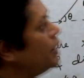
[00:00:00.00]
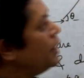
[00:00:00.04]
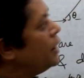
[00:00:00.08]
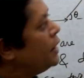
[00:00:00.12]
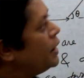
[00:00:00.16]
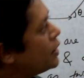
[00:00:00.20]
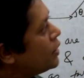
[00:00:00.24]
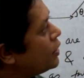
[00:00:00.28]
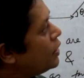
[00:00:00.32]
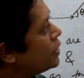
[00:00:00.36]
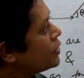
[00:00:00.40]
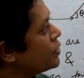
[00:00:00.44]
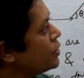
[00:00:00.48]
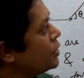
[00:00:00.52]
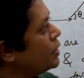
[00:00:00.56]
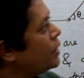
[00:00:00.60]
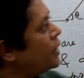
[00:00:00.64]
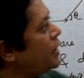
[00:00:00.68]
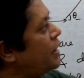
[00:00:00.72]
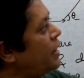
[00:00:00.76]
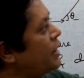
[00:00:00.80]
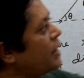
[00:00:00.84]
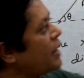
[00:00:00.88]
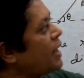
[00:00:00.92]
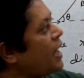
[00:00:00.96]
Here also, you
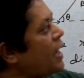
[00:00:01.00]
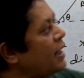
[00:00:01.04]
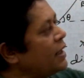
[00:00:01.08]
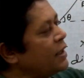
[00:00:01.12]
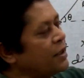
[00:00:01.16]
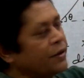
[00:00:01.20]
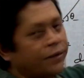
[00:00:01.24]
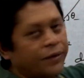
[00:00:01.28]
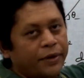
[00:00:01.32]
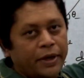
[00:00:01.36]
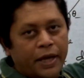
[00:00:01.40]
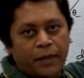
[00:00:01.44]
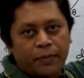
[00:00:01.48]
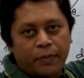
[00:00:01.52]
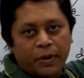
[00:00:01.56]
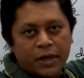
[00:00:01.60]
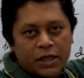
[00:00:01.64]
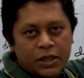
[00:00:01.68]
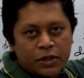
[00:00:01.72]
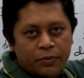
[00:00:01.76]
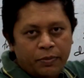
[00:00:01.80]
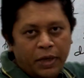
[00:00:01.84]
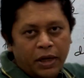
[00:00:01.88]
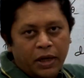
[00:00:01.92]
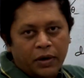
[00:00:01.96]
have written R is equal to A
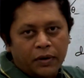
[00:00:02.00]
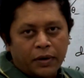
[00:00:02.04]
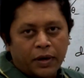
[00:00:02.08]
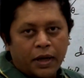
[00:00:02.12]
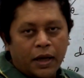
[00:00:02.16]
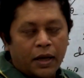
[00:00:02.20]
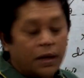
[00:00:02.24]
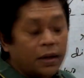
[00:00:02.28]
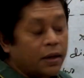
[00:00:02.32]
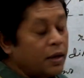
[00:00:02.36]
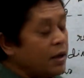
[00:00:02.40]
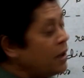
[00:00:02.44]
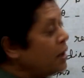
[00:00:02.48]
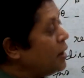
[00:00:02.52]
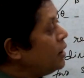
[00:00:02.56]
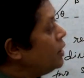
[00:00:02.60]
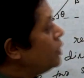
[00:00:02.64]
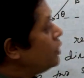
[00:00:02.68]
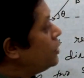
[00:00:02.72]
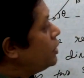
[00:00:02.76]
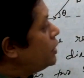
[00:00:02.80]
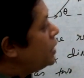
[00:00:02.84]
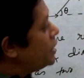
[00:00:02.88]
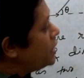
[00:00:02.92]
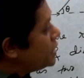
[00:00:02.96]
plus B. Okay.
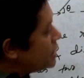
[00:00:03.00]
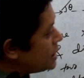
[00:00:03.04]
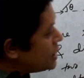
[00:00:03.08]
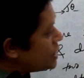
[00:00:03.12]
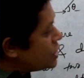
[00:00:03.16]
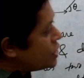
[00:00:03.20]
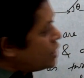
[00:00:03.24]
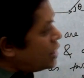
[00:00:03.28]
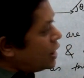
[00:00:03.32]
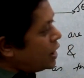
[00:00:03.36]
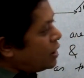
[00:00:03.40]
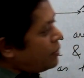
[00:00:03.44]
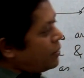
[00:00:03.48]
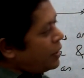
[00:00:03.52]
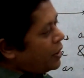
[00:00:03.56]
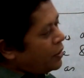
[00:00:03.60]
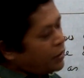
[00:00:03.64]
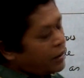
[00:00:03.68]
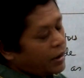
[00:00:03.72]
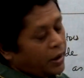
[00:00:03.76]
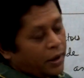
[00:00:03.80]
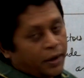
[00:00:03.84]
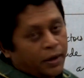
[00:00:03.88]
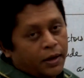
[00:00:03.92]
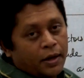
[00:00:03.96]
So this is a statement.
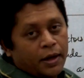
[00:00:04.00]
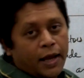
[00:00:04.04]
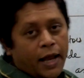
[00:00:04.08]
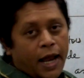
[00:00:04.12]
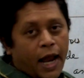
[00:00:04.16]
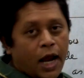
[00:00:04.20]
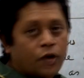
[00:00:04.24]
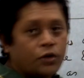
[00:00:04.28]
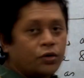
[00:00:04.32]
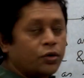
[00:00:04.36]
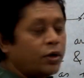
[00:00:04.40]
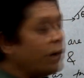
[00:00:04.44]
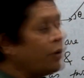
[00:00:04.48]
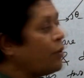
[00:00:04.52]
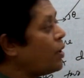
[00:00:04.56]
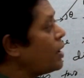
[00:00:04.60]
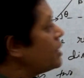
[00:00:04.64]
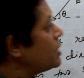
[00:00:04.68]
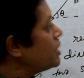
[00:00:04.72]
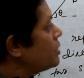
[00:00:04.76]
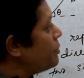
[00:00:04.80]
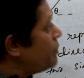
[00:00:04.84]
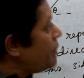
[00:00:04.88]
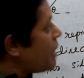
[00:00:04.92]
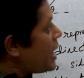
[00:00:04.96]
Okay. Actually,
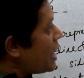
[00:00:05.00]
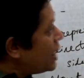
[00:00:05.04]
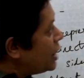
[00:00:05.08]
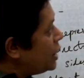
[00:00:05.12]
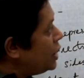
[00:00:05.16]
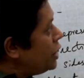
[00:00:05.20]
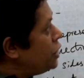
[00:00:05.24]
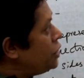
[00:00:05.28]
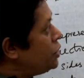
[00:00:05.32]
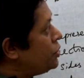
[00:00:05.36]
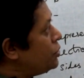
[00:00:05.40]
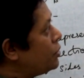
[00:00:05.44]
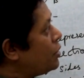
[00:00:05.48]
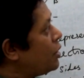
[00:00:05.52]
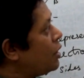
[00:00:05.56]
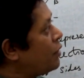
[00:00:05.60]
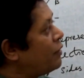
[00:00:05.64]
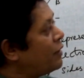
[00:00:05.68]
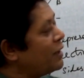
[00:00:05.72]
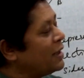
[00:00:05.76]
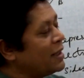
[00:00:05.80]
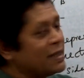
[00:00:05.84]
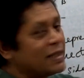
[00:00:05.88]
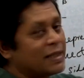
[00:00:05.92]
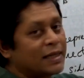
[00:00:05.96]
what is the magnitude
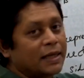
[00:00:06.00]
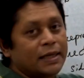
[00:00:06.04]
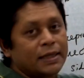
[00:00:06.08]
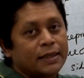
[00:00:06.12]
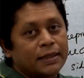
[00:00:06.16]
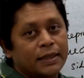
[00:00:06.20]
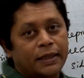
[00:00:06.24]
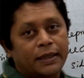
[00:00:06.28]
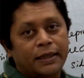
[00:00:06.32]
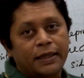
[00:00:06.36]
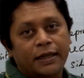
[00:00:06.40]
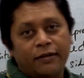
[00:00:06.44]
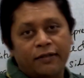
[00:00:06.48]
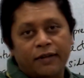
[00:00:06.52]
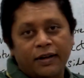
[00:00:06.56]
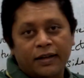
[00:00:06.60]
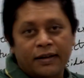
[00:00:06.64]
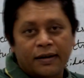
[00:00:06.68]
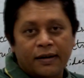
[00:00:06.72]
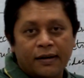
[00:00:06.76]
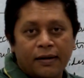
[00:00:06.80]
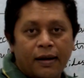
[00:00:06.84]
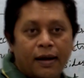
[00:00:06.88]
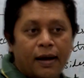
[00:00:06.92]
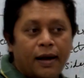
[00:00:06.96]
of this resultant
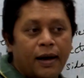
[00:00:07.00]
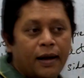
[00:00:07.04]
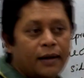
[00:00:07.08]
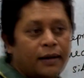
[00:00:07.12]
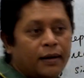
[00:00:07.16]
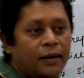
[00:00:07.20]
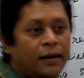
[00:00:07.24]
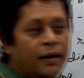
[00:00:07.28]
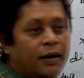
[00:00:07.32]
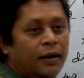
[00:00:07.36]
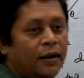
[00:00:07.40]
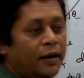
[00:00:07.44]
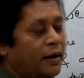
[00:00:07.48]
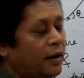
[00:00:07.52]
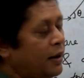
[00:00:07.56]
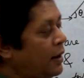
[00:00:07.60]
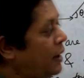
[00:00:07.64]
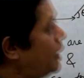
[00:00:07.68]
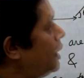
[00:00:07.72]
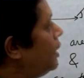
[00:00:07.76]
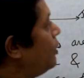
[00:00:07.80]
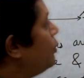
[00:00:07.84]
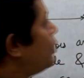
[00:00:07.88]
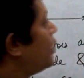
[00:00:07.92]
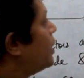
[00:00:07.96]
vector R,
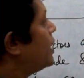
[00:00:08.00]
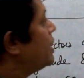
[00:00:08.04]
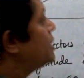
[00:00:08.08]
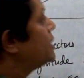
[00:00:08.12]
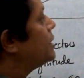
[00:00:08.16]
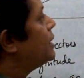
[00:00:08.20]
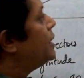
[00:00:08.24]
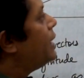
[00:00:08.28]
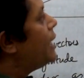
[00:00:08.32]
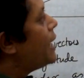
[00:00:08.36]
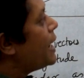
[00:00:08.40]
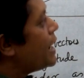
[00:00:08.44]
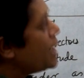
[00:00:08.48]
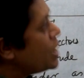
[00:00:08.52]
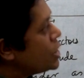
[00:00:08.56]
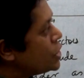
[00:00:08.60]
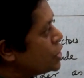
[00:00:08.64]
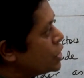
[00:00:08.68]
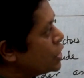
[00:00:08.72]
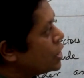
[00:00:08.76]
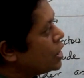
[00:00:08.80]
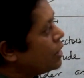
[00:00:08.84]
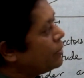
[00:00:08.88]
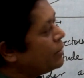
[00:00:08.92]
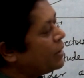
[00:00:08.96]
and what is the
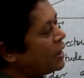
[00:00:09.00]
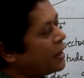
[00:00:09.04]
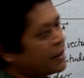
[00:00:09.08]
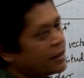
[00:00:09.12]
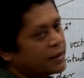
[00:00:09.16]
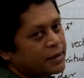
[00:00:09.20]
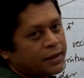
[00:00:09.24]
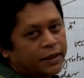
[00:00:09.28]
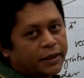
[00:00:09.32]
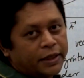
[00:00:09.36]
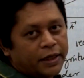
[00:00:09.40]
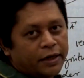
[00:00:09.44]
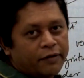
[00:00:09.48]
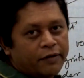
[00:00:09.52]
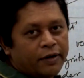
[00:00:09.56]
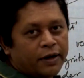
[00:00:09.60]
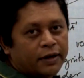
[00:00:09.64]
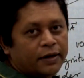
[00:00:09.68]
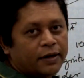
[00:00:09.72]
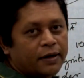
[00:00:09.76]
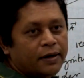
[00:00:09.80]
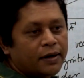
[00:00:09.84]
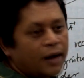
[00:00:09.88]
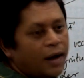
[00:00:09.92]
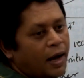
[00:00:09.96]
direction of the resultant
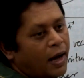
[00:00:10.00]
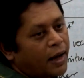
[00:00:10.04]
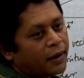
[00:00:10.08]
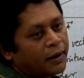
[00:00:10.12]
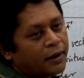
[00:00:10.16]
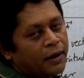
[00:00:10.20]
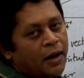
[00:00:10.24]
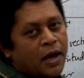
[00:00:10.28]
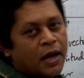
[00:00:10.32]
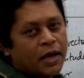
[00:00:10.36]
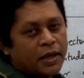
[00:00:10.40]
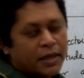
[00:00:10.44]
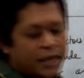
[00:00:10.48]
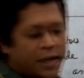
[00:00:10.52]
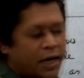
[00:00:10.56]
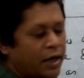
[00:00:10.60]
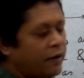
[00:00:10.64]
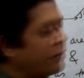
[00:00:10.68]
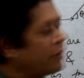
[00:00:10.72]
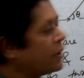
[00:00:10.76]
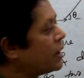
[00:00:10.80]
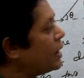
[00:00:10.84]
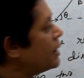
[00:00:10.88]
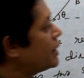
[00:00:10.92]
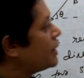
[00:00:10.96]
vector R,
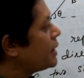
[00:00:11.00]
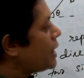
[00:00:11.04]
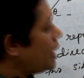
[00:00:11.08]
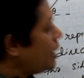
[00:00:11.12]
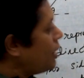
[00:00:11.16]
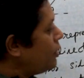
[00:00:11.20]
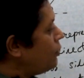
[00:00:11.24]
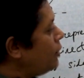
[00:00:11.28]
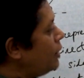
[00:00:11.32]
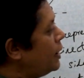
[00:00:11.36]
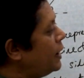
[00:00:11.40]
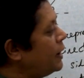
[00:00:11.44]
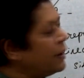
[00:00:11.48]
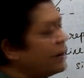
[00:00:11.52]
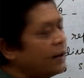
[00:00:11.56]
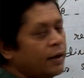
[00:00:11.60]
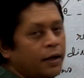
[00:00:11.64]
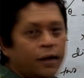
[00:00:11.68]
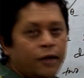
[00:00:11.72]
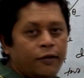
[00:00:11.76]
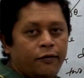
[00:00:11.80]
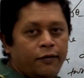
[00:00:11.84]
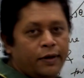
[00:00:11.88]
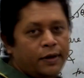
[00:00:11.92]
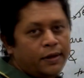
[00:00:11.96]
that we can calculate
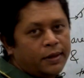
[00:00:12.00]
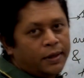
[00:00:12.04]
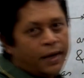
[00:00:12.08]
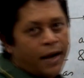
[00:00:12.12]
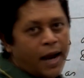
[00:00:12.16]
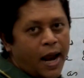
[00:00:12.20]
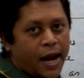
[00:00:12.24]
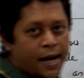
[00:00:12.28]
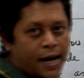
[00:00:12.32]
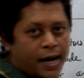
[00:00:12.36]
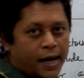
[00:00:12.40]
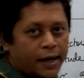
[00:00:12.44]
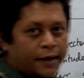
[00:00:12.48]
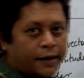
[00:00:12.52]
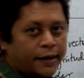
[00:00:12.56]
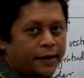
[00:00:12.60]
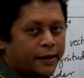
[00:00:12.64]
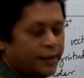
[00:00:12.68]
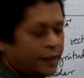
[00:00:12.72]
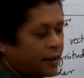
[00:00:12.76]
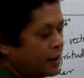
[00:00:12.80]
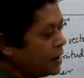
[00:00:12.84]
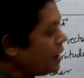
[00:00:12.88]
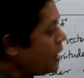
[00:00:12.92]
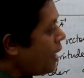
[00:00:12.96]
with
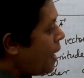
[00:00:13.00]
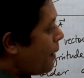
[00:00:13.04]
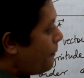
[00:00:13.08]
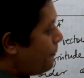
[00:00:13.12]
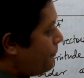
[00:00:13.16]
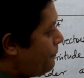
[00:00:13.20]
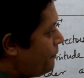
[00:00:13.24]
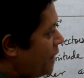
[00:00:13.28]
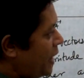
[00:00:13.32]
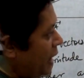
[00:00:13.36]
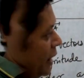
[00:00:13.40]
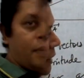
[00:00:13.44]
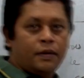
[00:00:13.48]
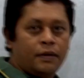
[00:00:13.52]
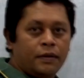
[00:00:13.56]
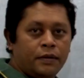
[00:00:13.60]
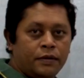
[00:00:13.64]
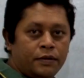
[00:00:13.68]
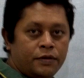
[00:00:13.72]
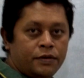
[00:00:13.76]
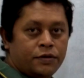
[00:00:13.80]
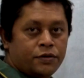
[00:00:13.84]
analytical method.